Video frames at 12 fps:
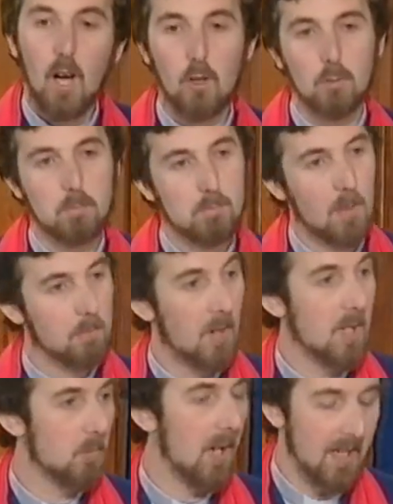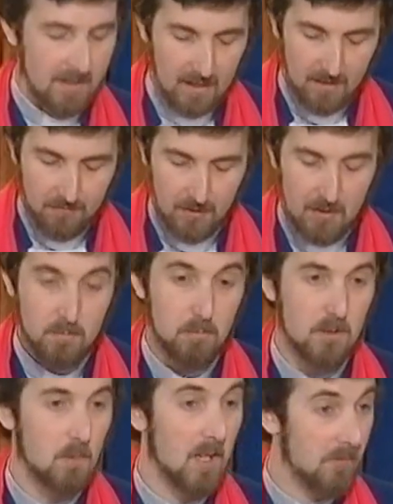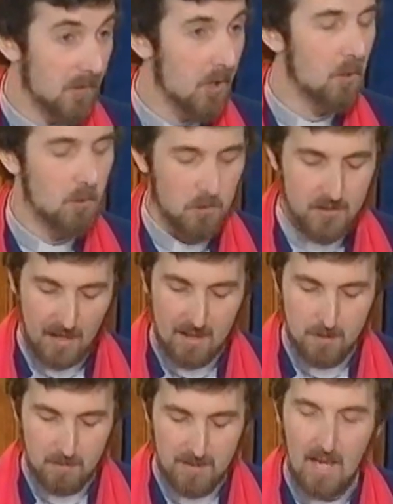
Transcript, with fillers: Oh, but by the way, if it was one of you who sent